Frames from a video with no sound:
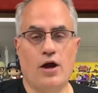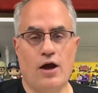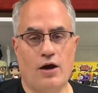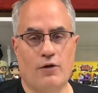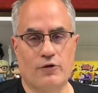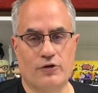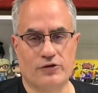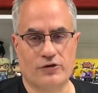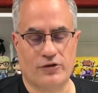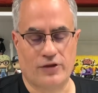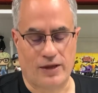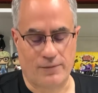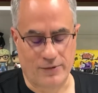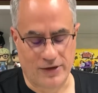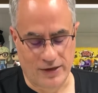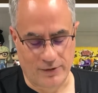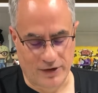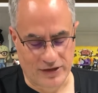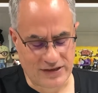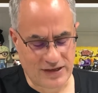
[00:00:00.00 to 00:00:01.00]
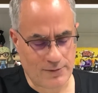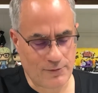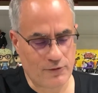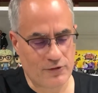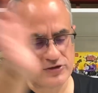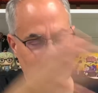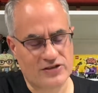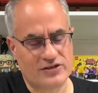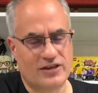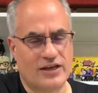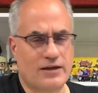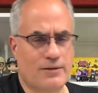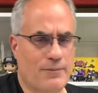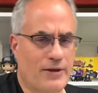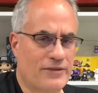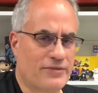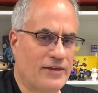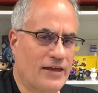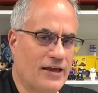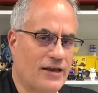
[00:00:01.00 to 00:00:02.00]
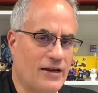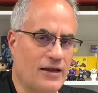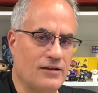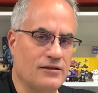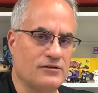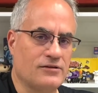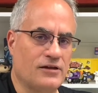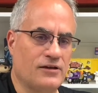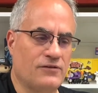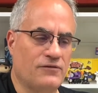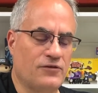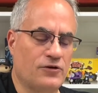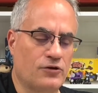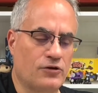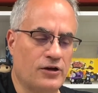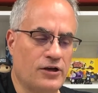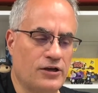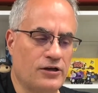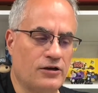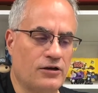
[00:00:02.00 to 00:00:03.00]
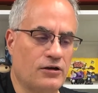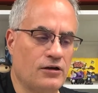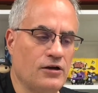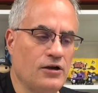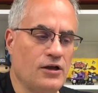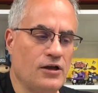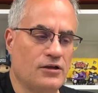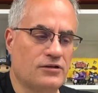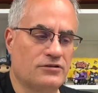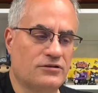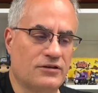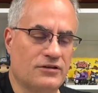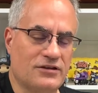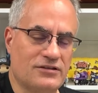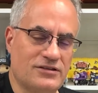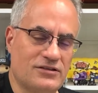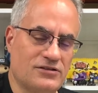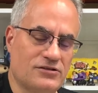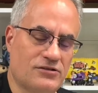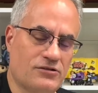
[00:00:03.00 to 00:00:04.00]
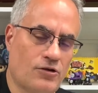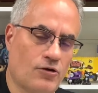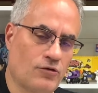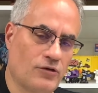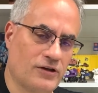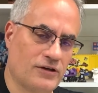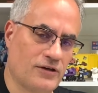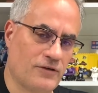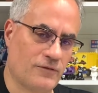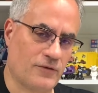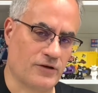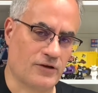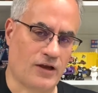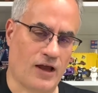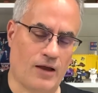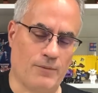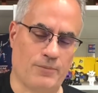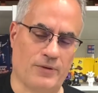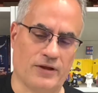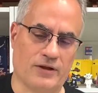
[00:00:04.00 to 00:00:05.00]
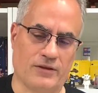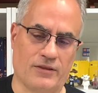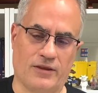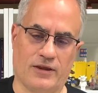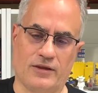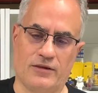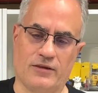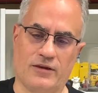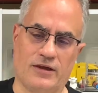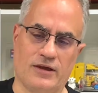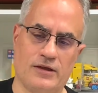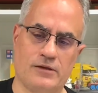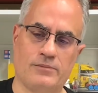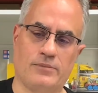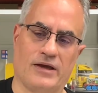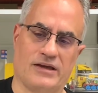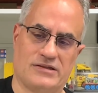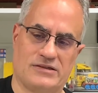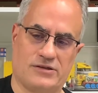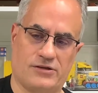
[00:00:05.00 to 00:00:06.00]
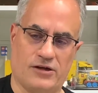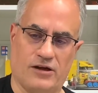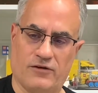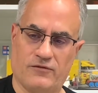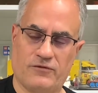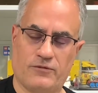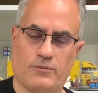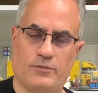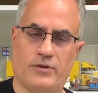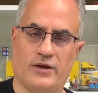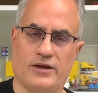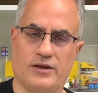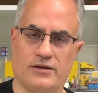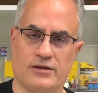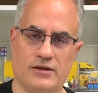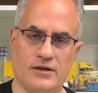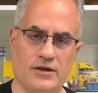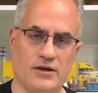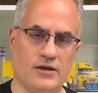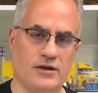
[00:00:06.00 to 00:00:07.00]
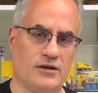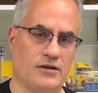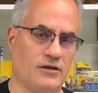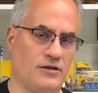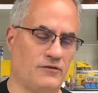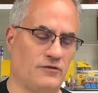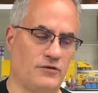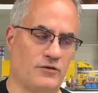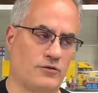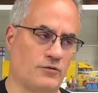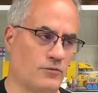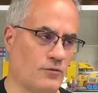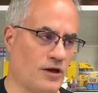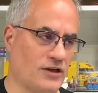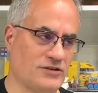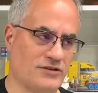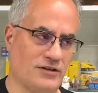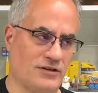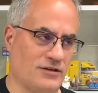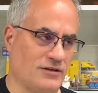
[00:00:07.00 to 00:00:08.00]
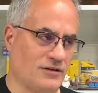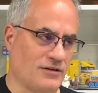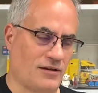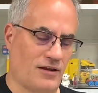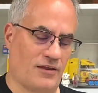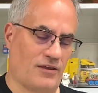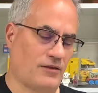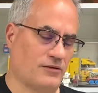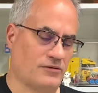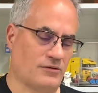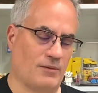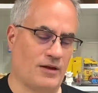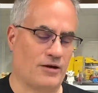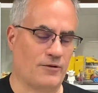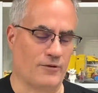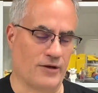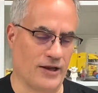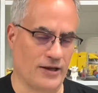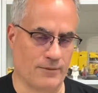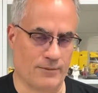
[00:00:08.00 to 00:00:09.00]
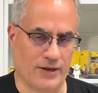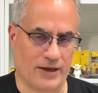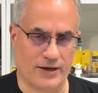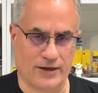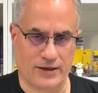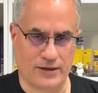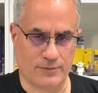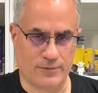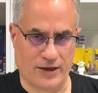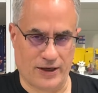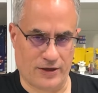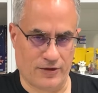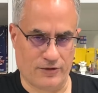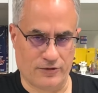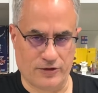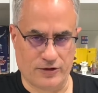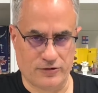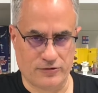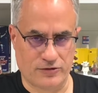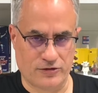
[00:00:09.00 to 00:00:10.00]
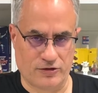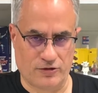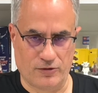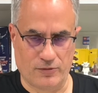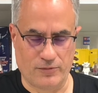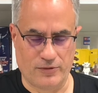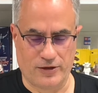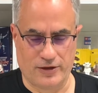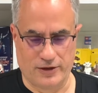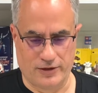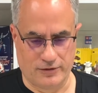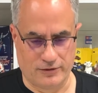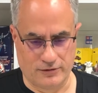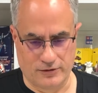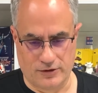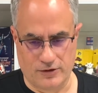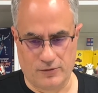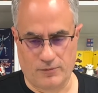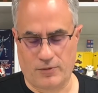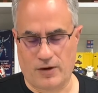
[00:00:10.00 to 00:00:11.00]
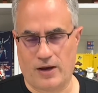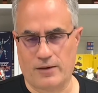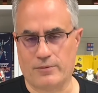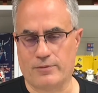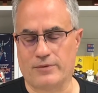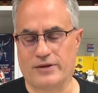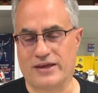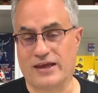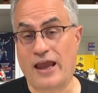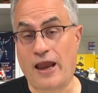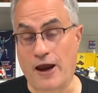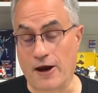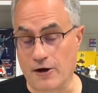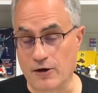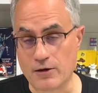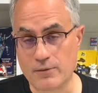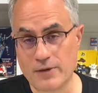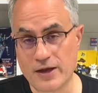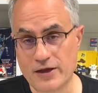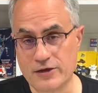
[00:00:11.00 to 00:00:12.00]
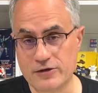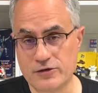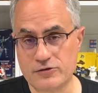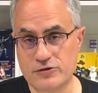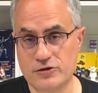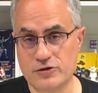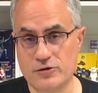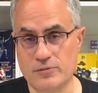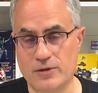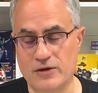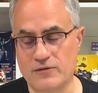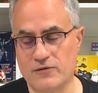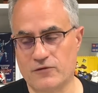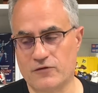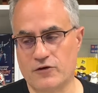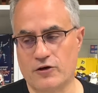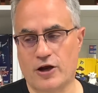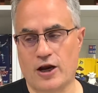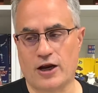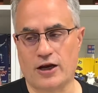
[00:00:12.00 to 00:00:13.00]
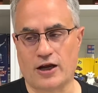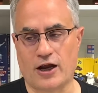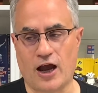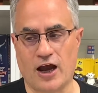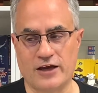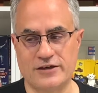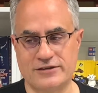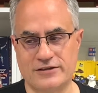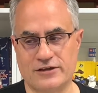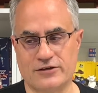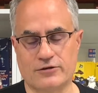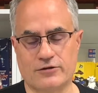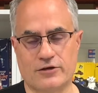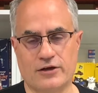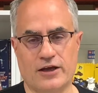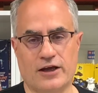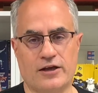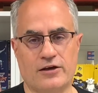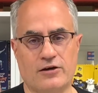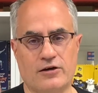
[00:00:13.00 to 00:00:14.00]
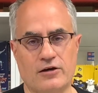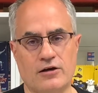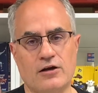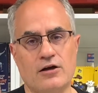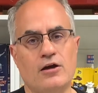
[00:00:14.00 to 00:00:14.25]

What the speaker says: I won't do that. But anyway, tell me what you think about that. If you're here, so this is a totally different topic than the eBay stuff. But if you're watching somebody rant about eBay on YouTube, then you probably care about YouTube, even if you're not a content creator.